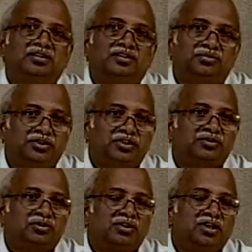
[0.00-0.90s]

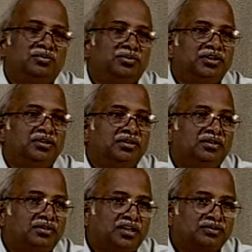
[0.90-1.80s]
British-owned company,
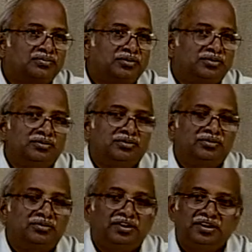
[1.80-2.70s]
transport to
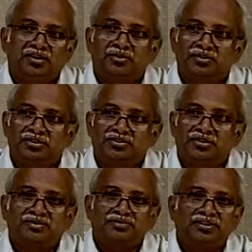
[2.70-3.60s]
Indian owners
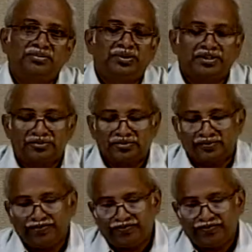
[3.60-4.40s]
after independence.